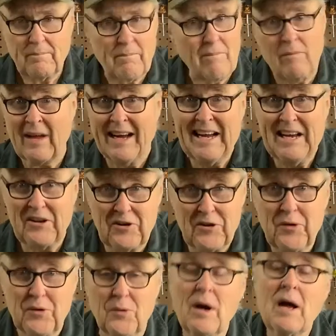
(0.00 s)
I
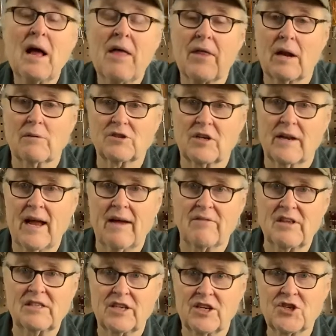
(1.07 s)
knew that I was going to have these
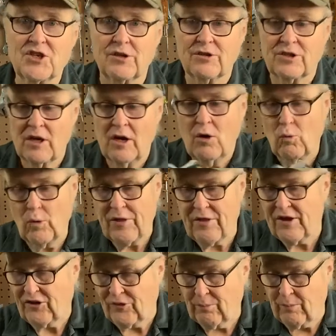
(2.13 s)
issues with
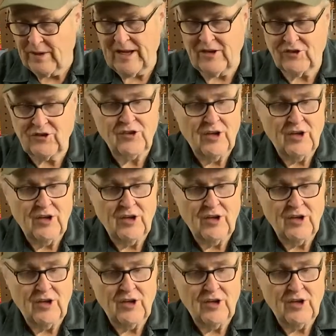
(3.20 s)
this piece.